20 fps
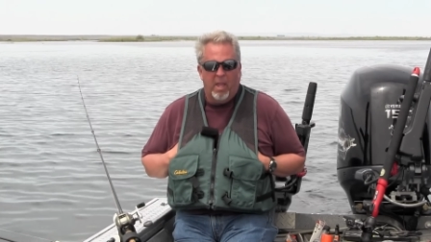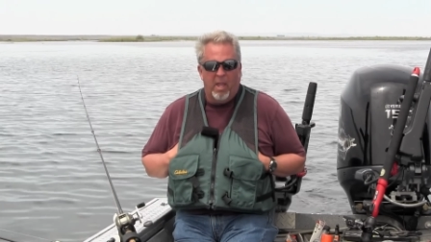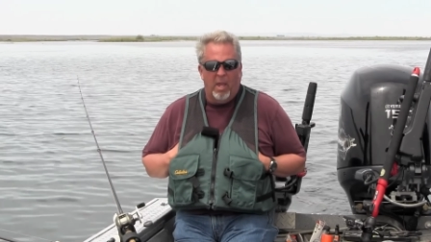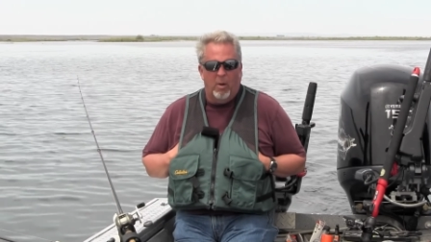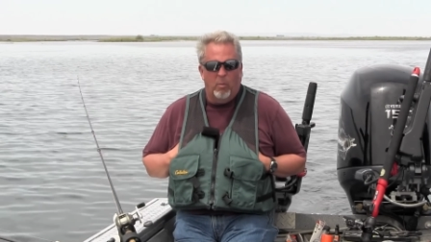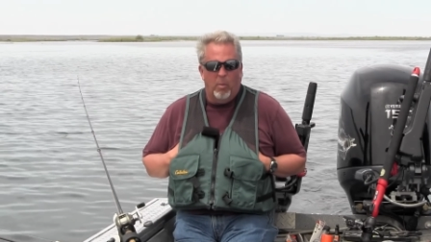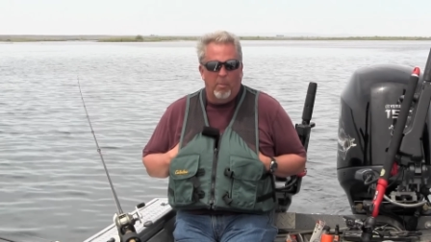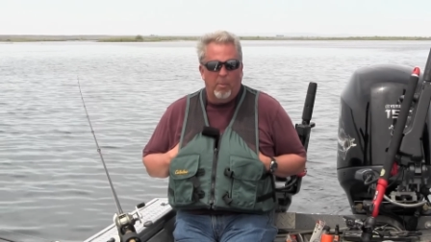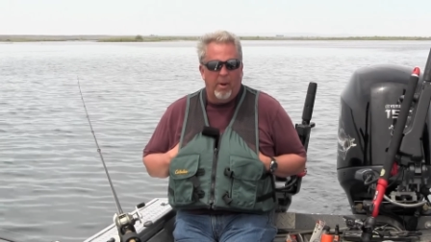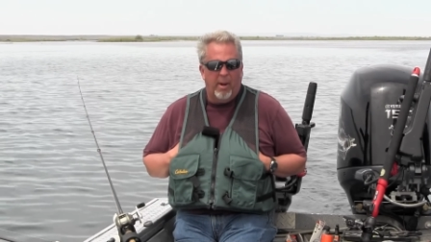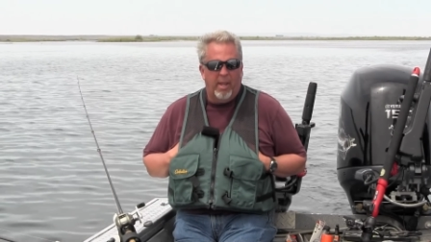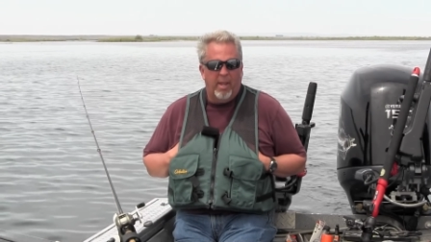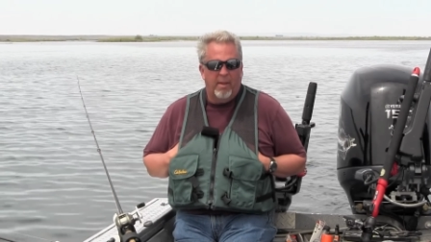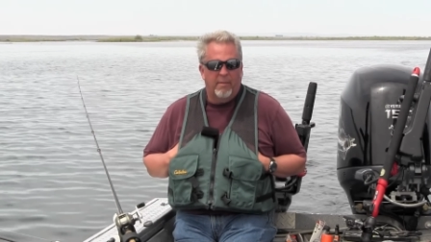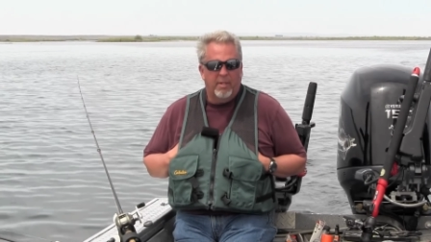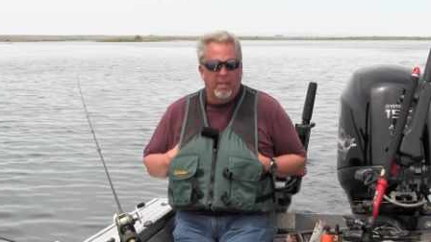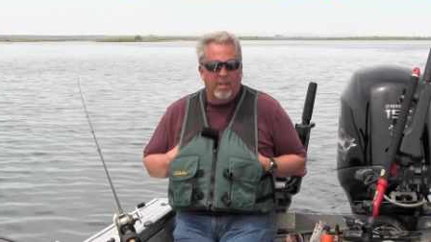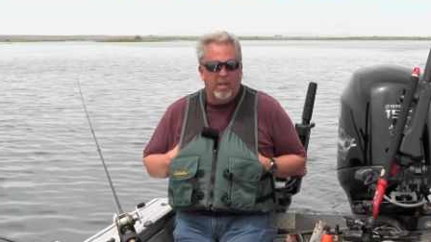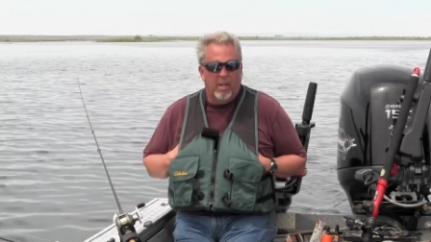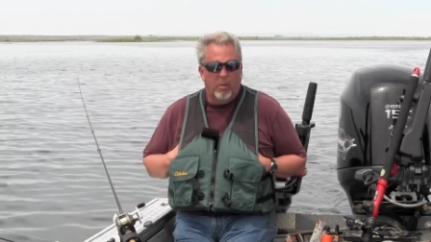and will prey
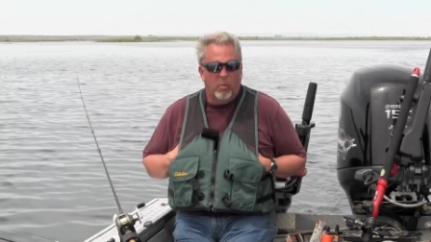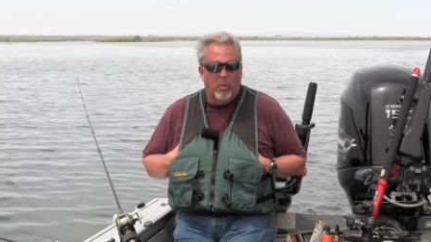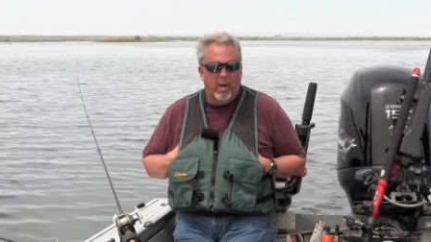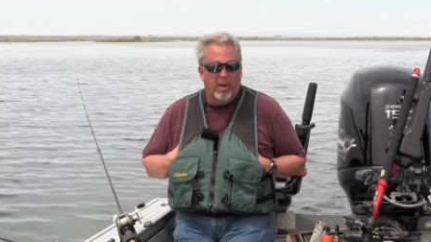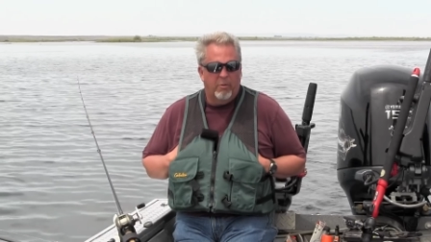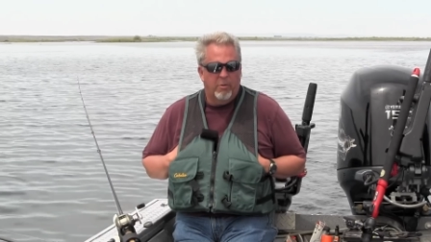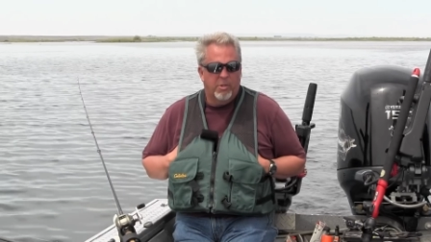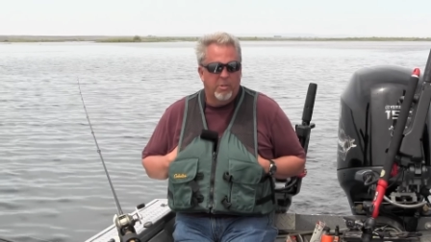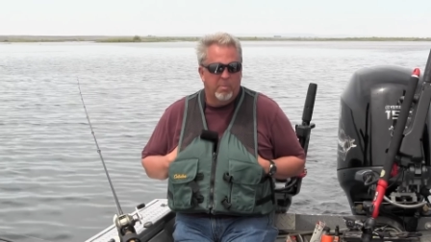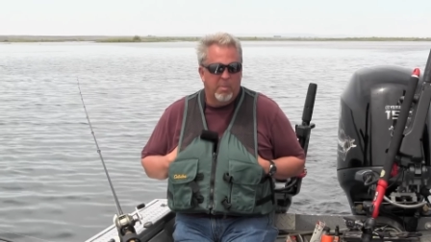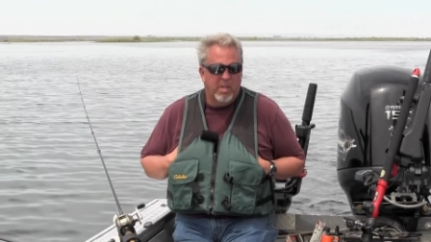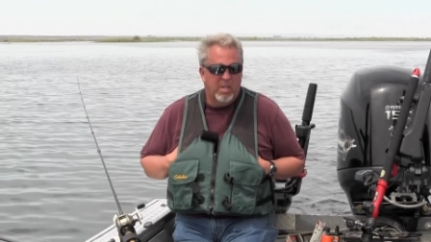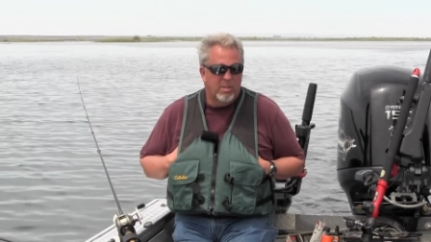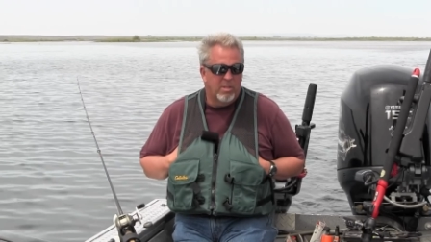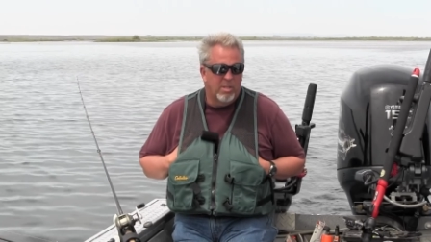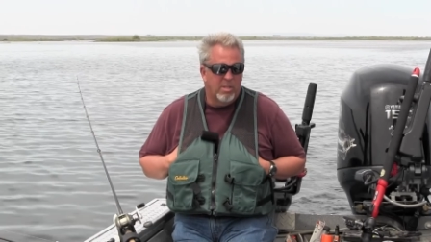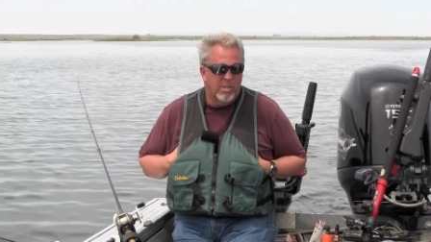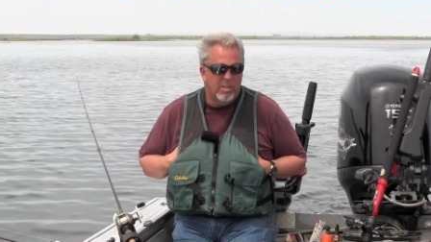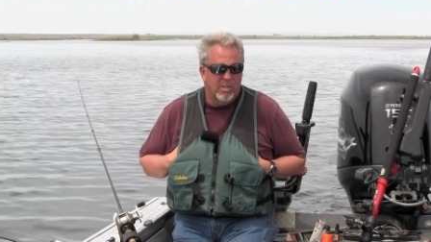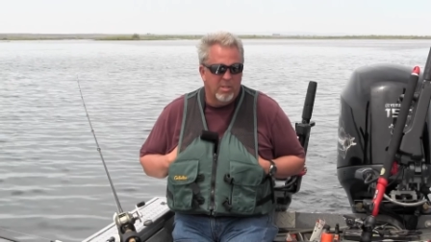heavily on whatever
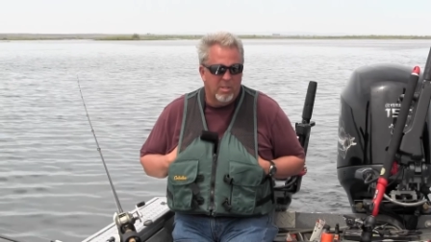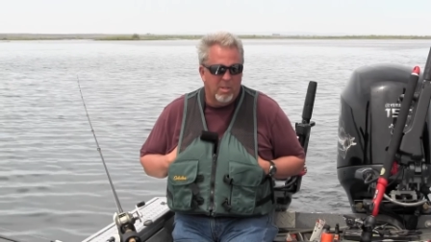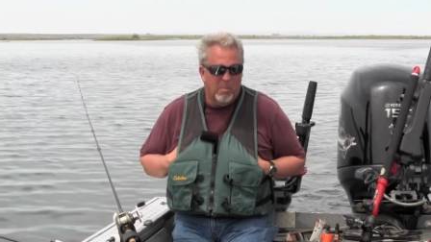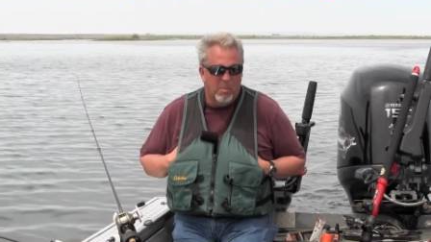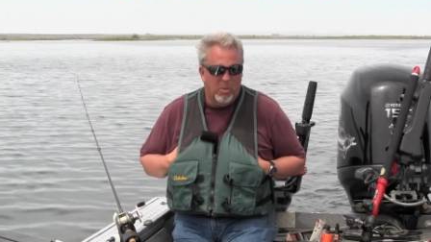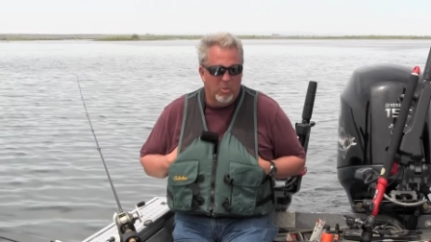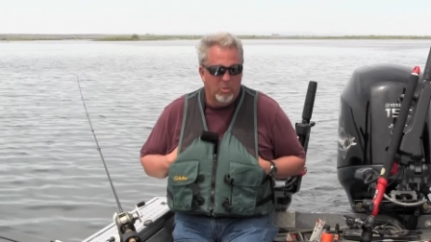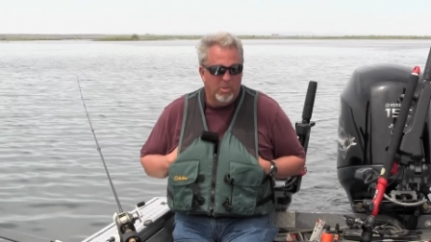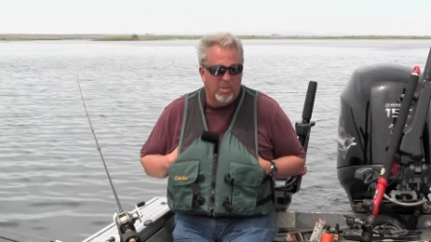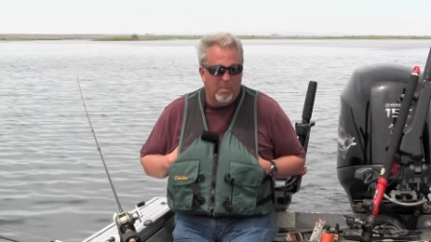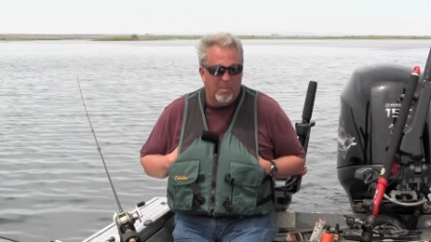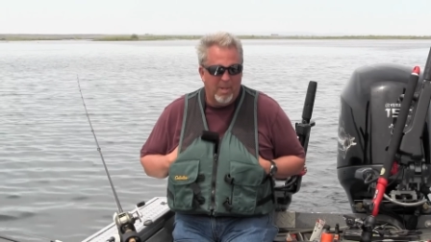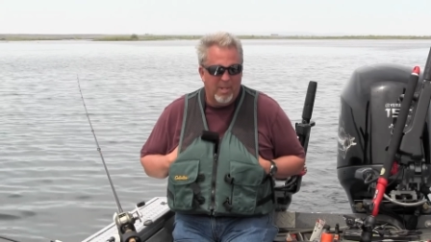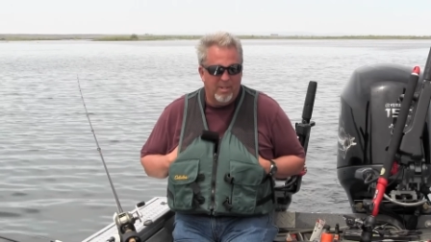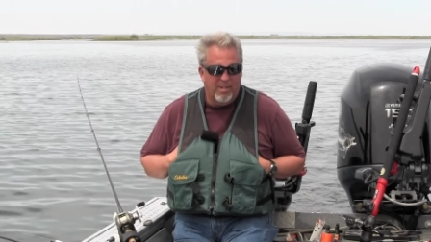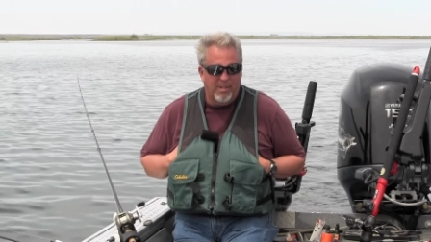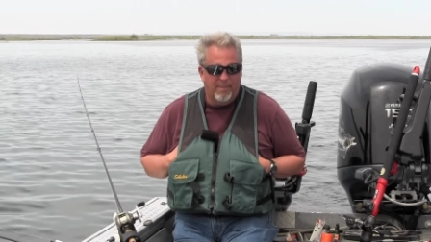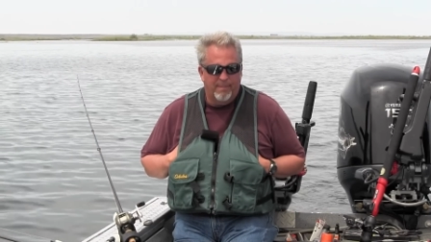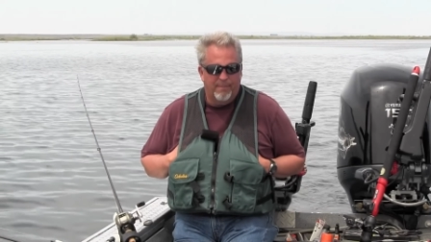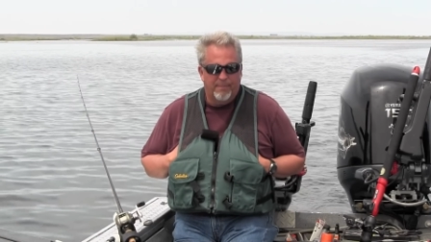species is the most
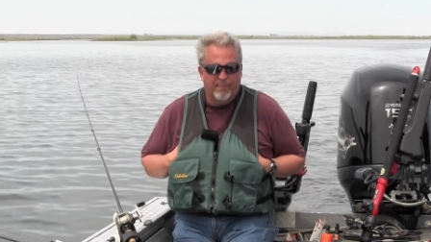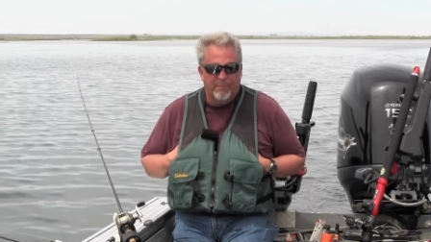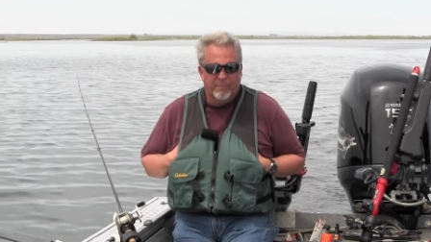abundant.